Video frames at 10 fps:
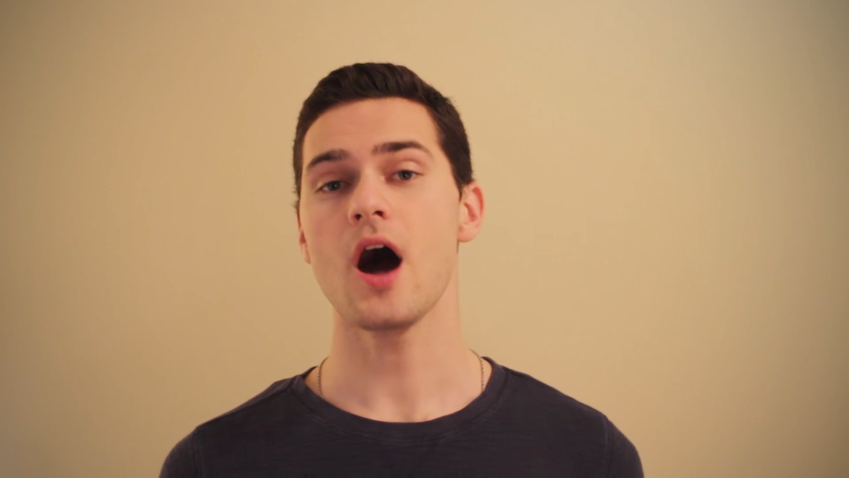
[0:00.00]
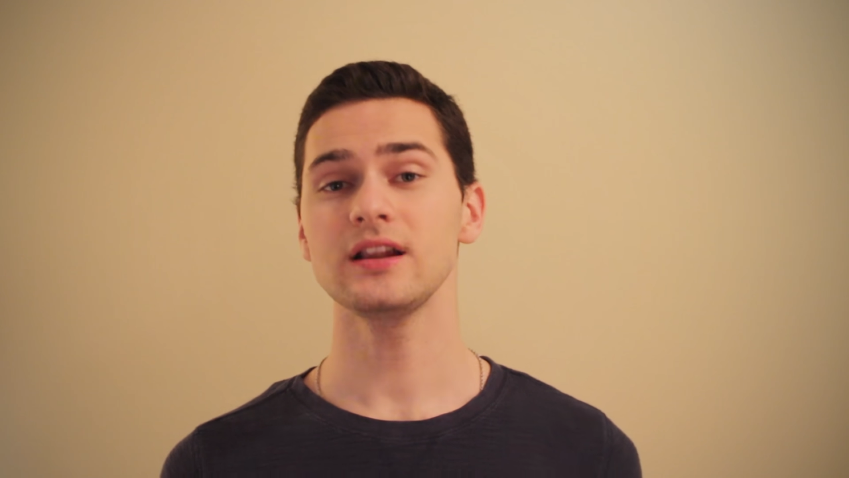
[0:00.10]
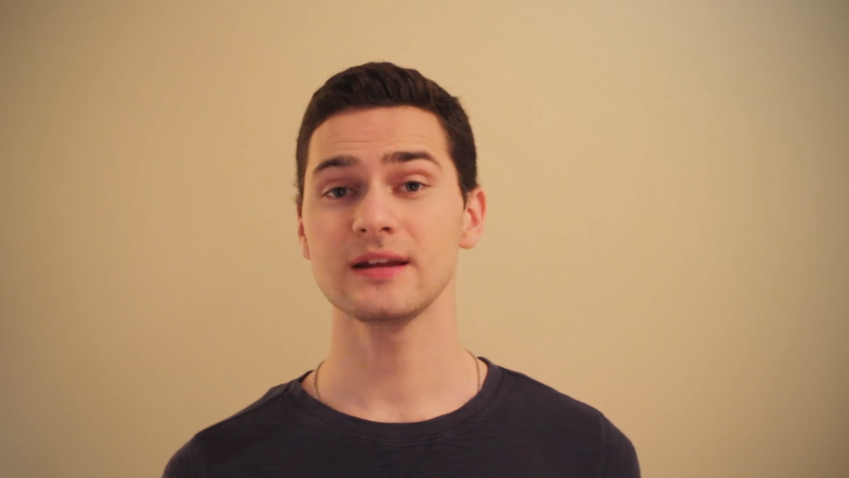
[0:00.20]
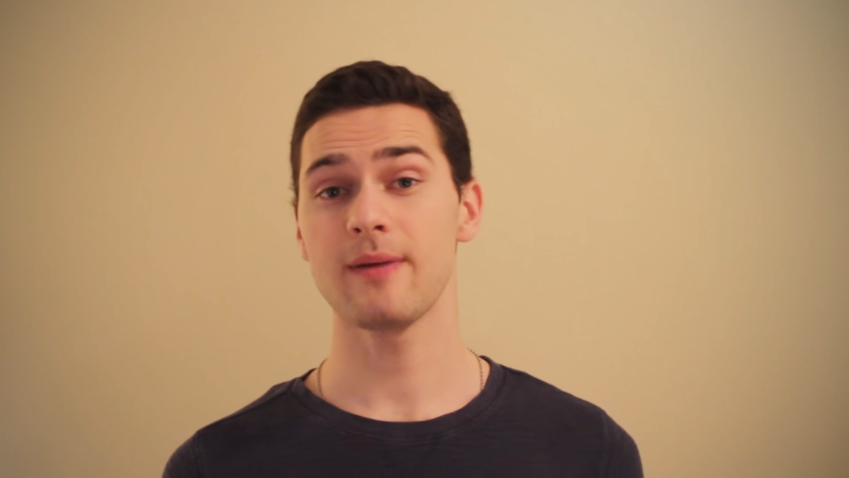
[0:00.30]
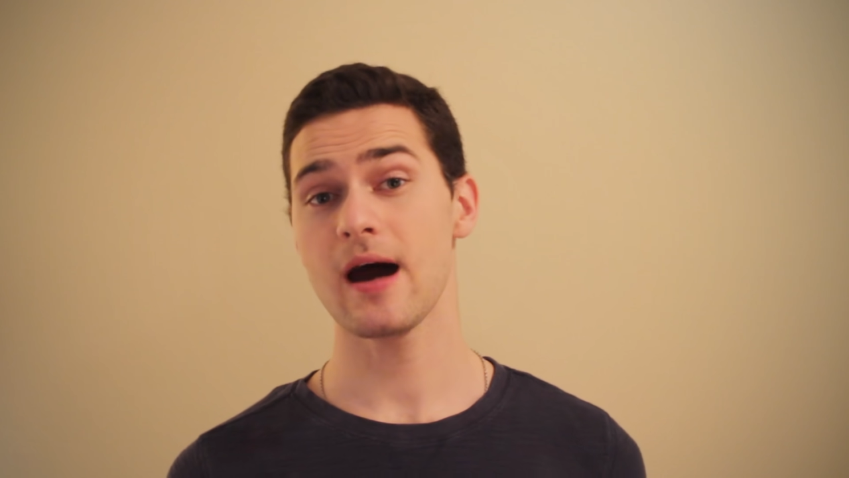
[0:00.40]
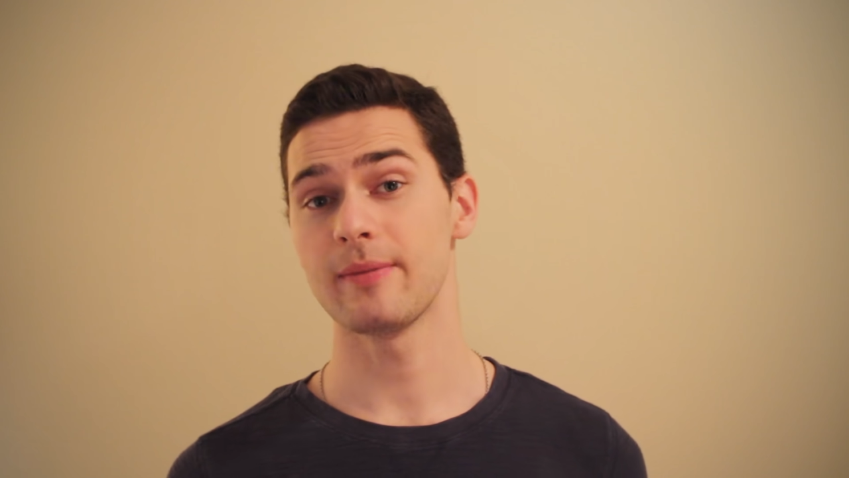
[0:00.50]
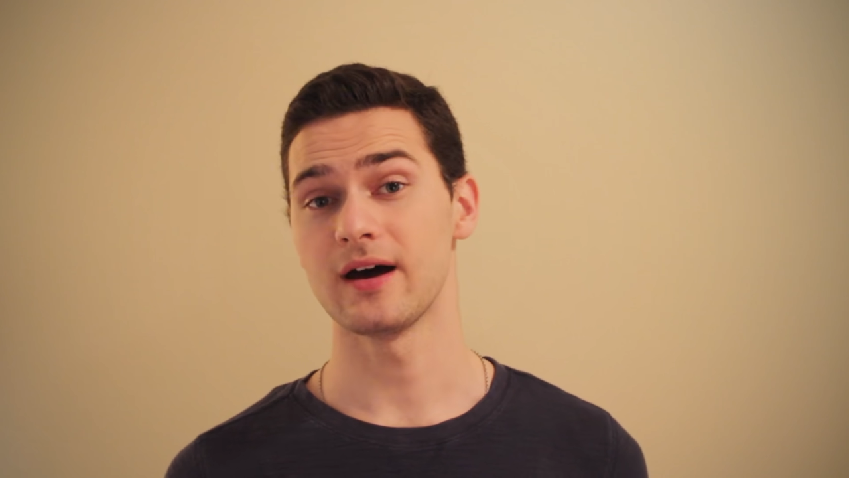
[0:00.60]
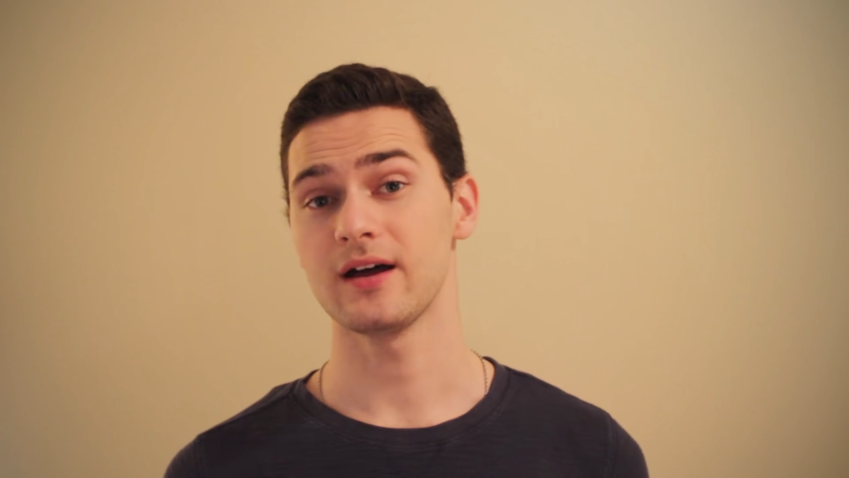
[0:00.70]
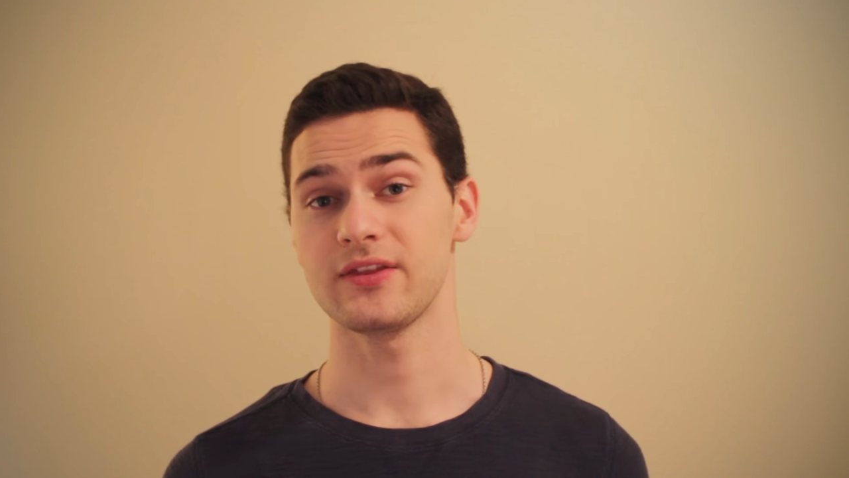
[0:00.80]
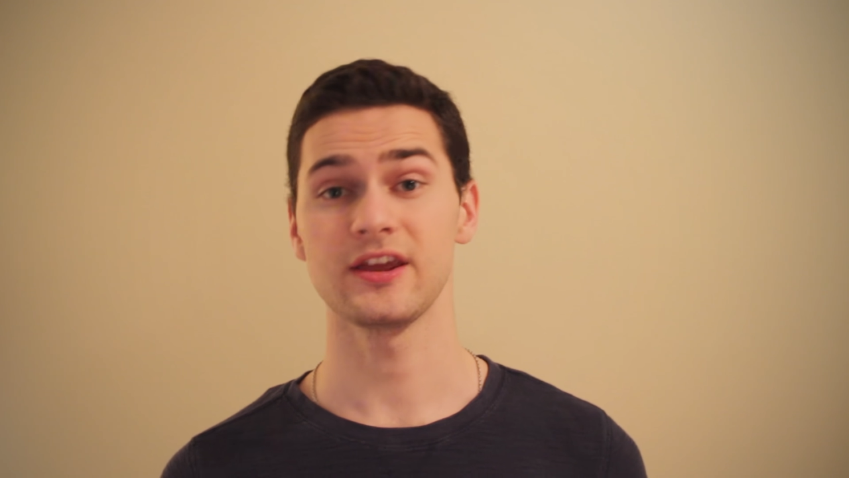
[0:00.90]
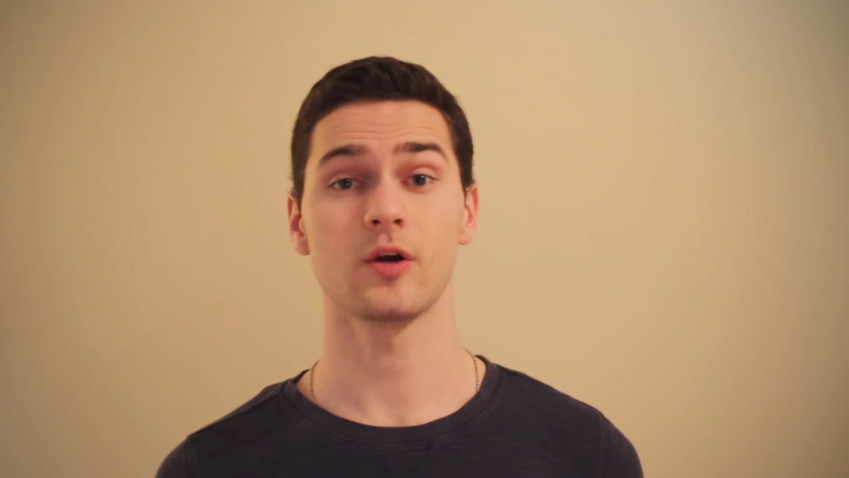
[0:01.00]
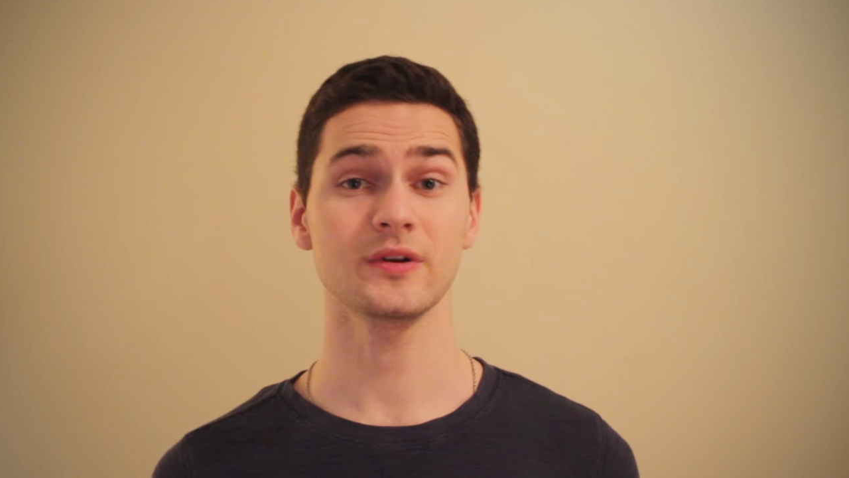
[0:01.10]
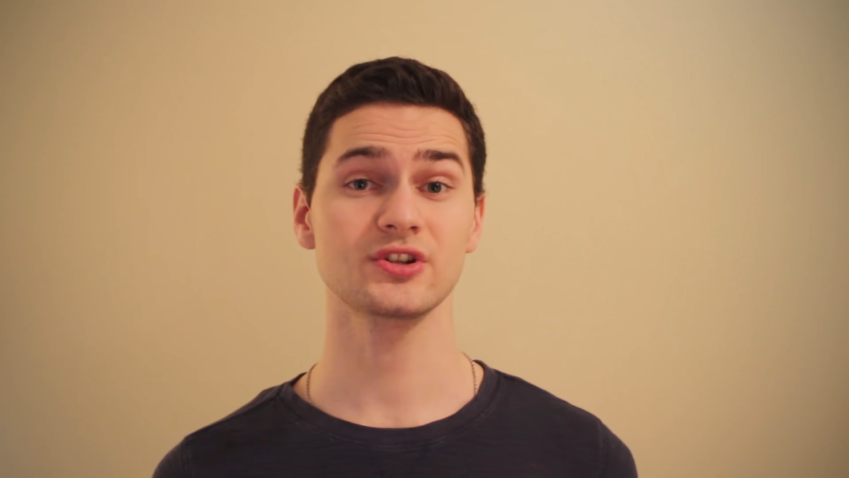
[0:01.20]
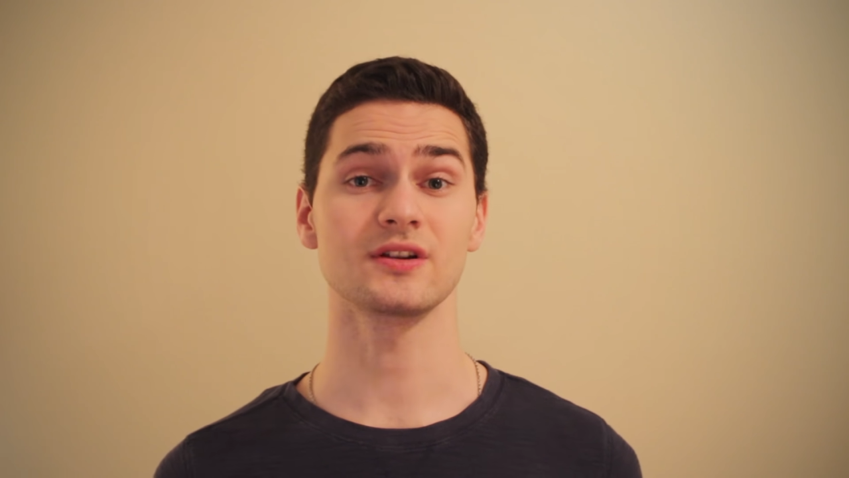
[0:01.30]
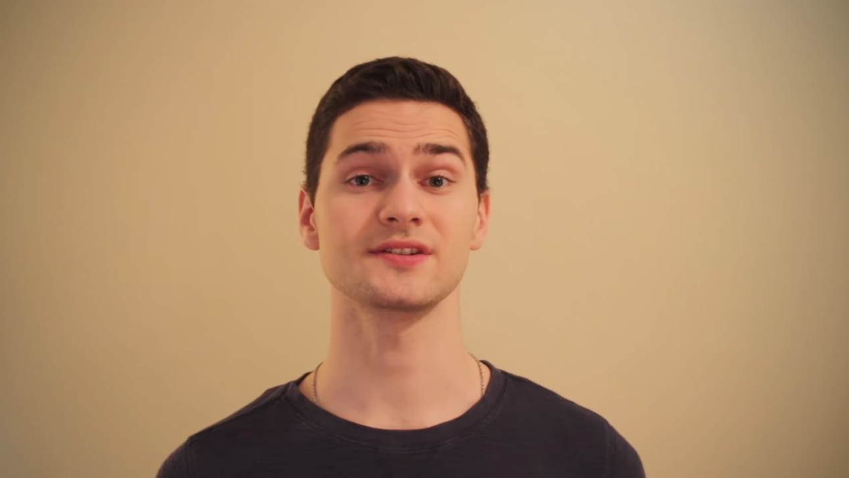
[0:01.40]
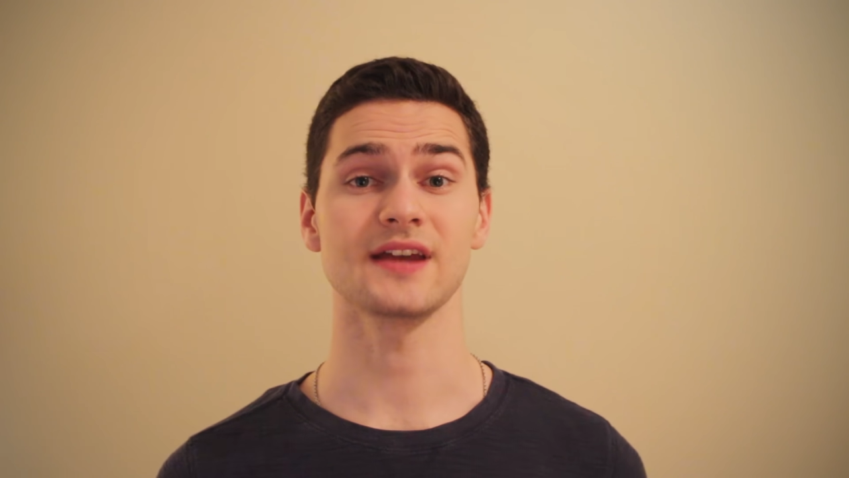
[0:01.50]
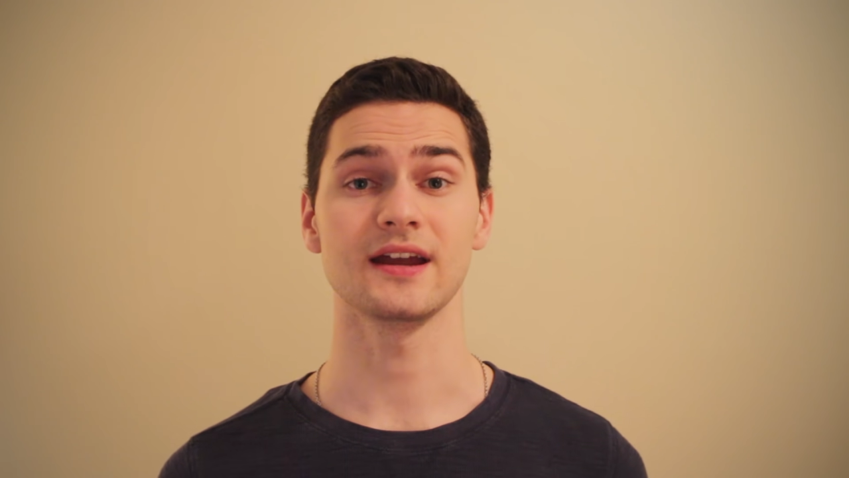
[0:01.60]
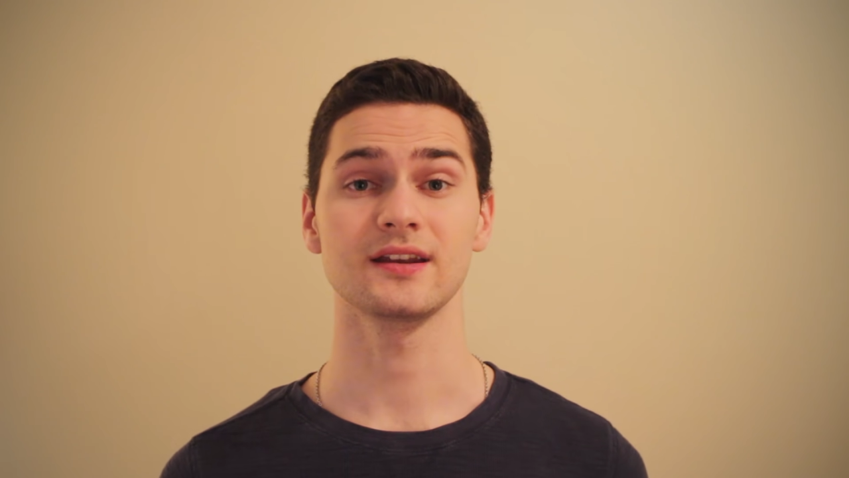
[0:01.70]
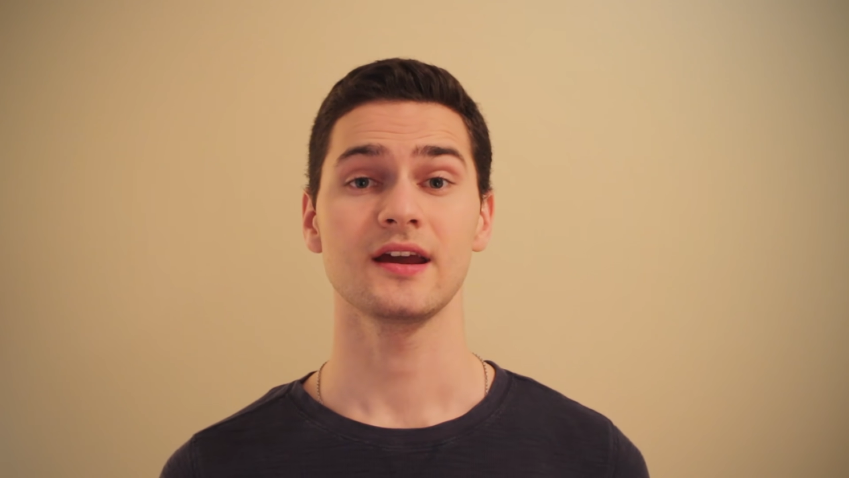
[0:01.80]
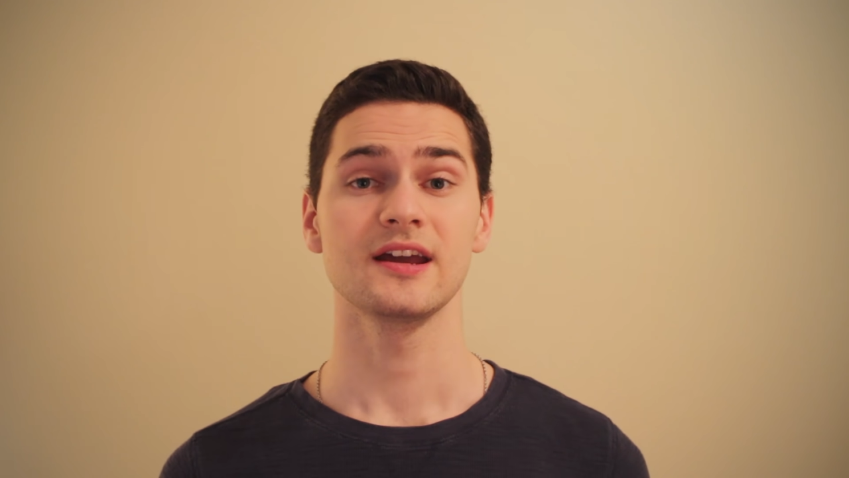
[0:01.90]
Alibaba, the original
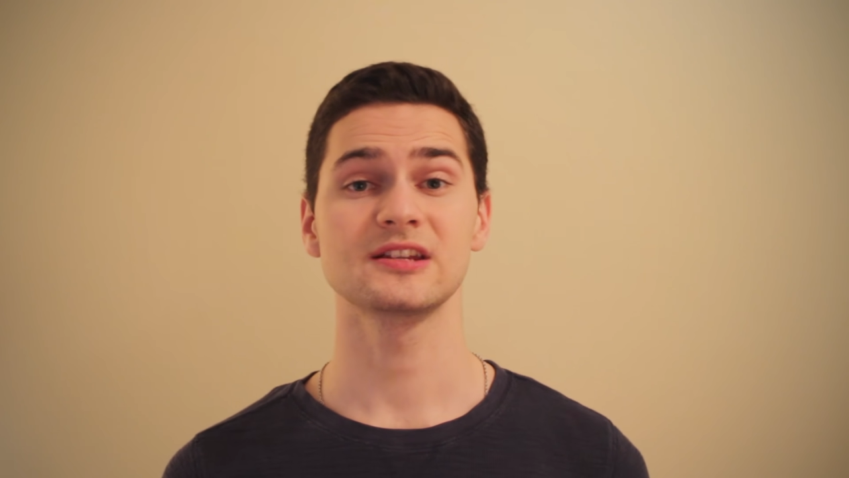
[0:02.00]
site,